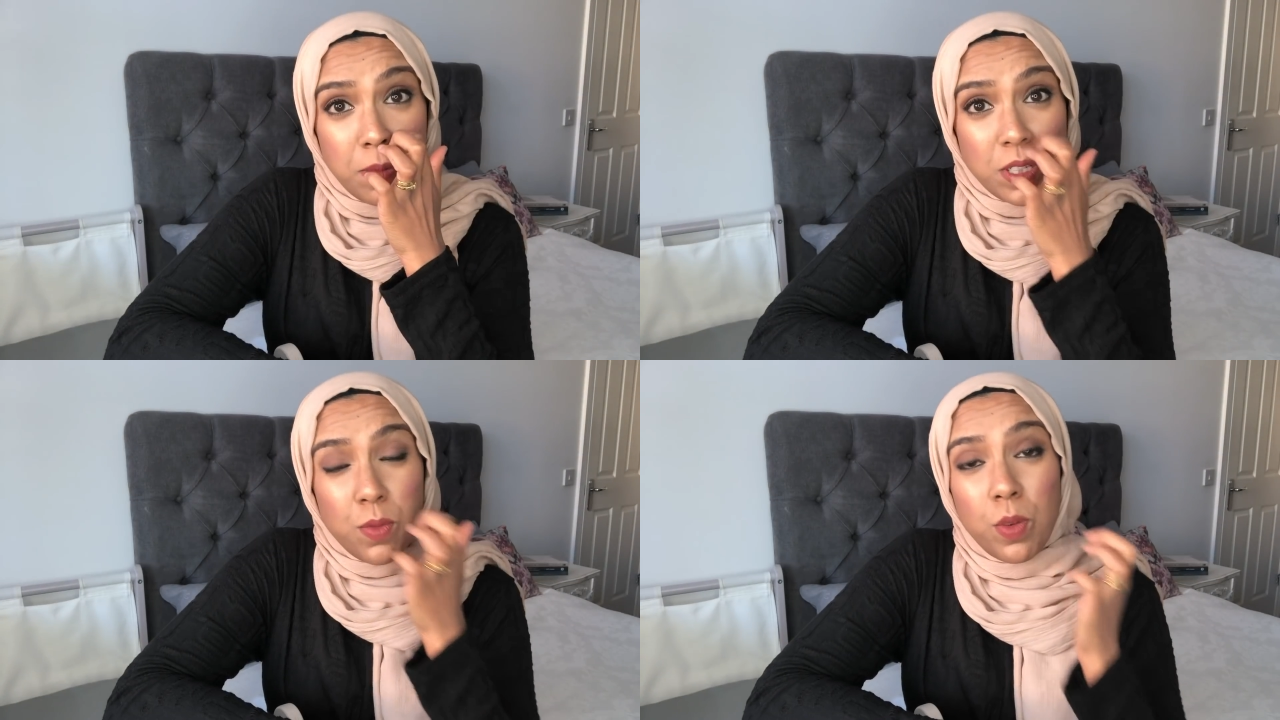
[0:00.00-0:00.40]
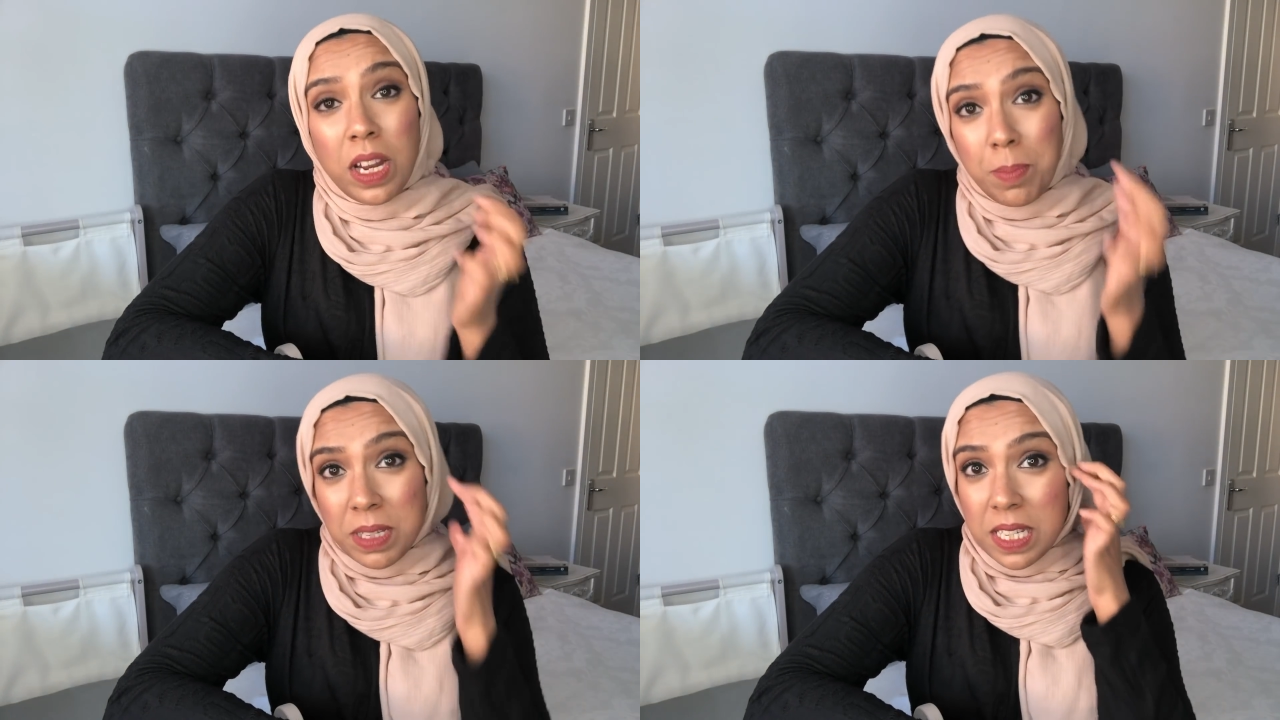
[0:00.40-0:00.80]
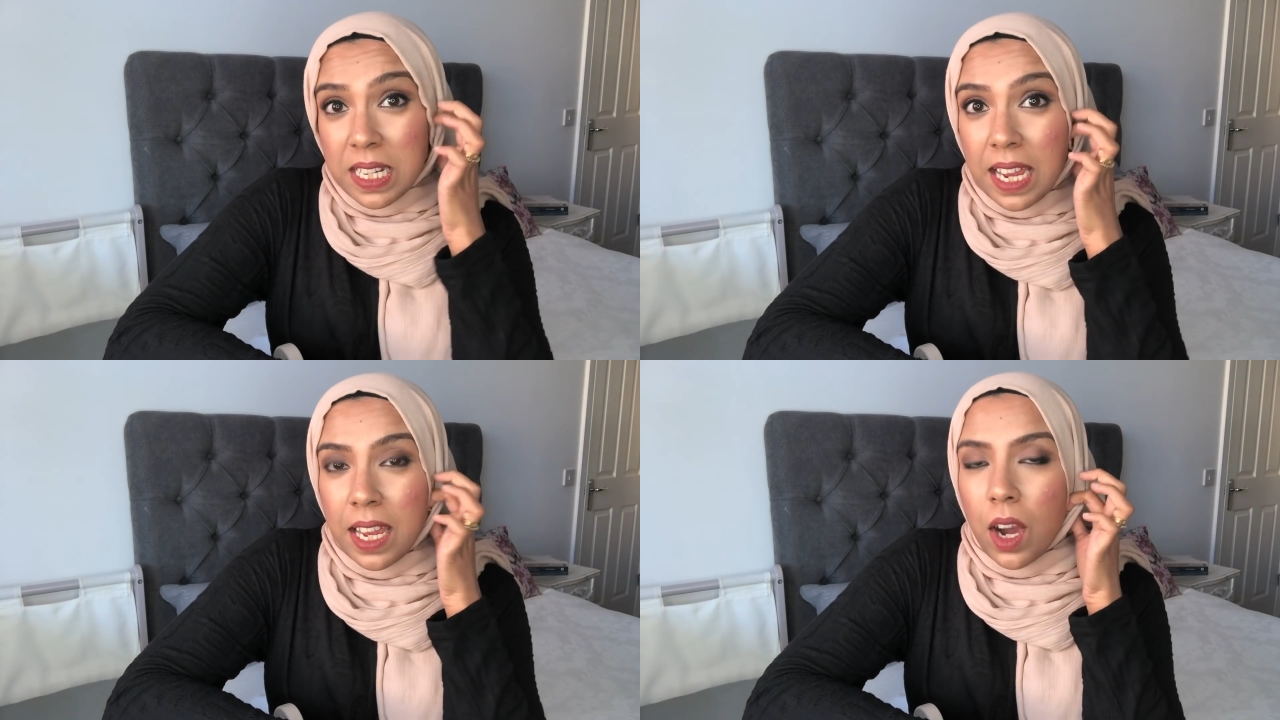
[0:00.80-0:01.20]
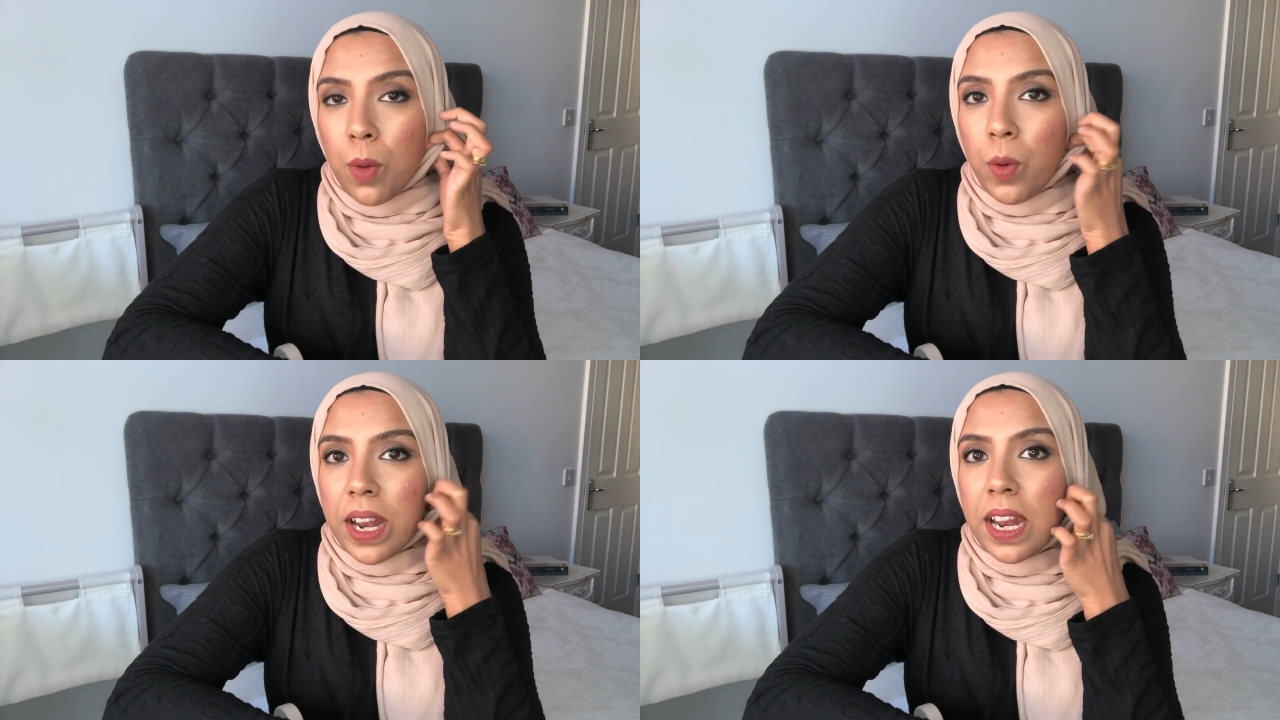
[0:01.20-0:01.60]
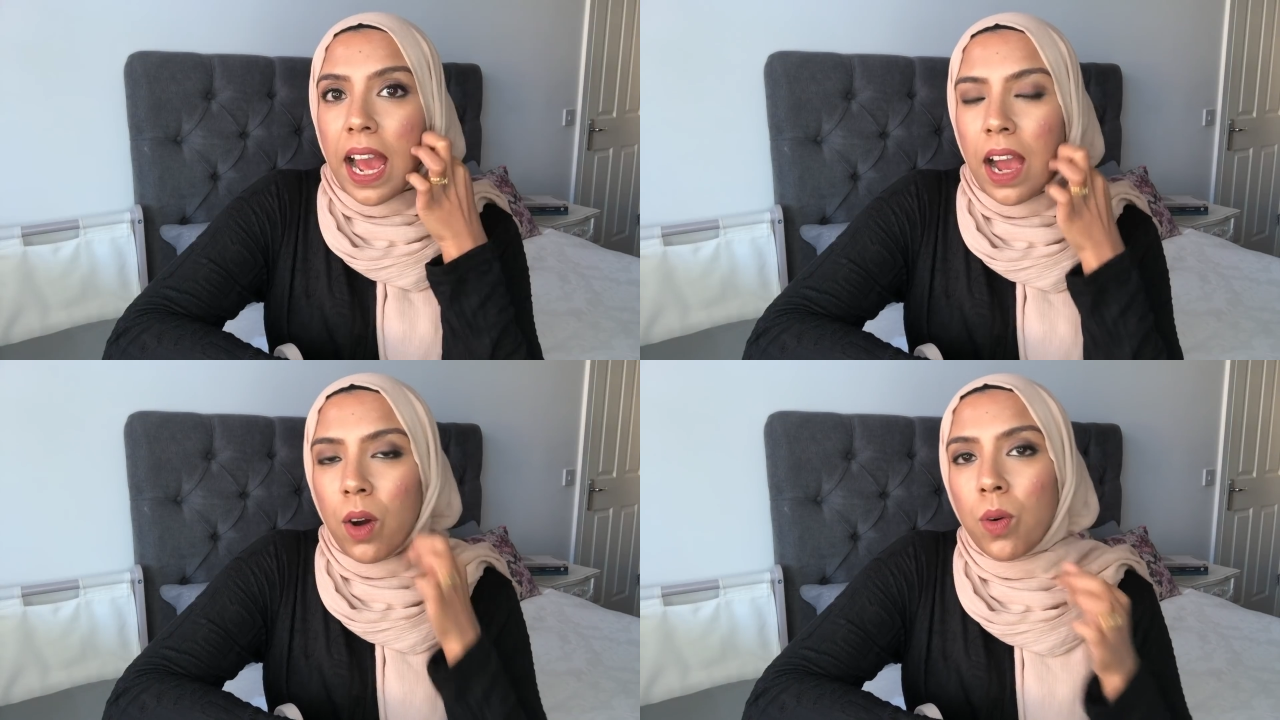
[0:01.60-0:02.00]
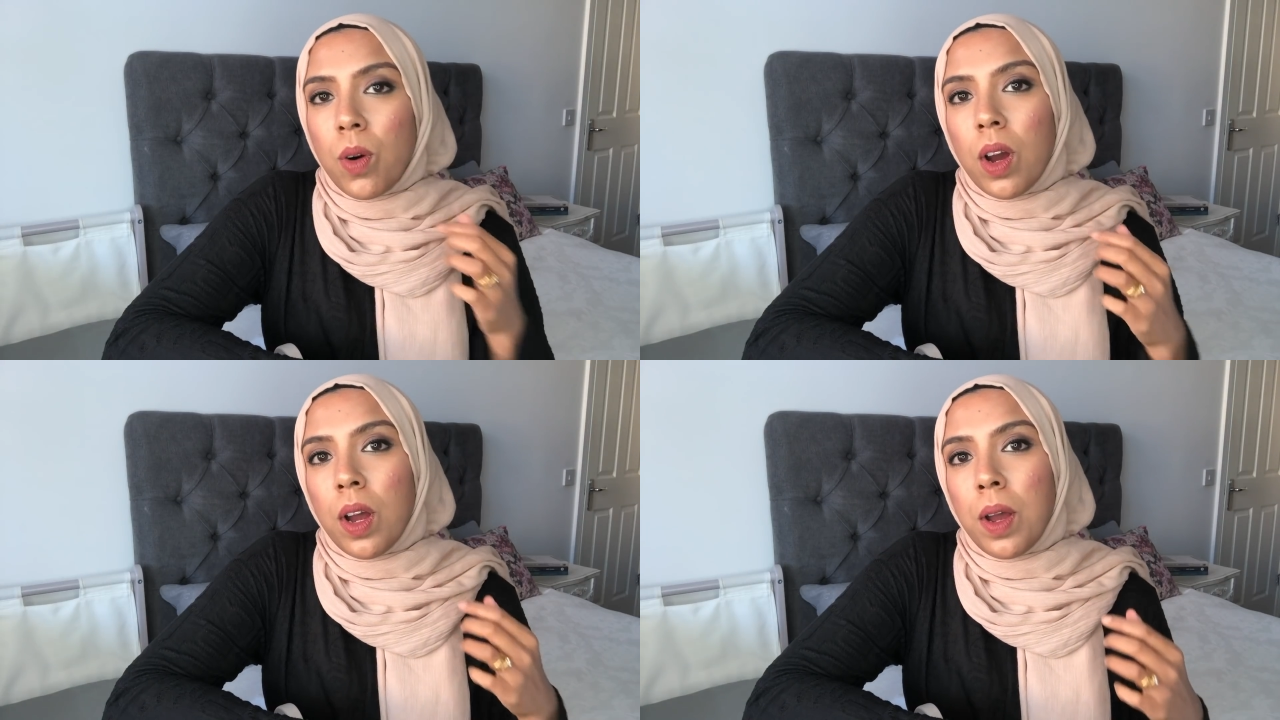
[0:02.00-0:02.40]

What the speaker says: was a really busy day. I went out